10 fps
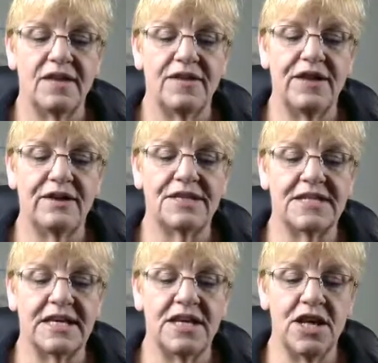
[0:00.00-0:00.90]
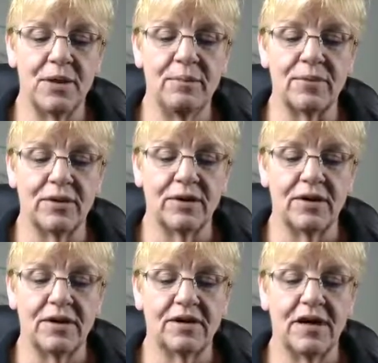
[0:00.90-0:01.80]
There is a number,
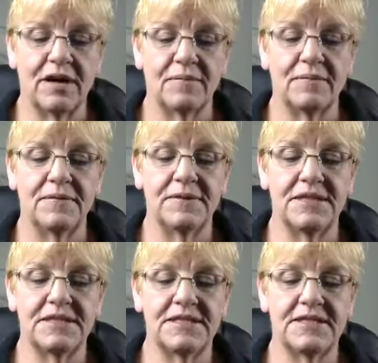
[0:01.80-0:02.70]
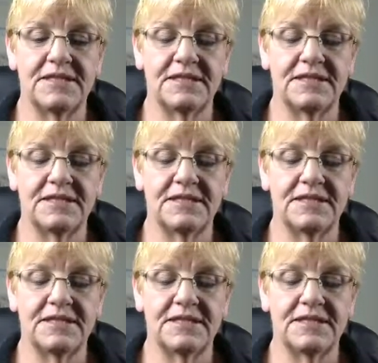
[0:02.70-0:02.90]
this is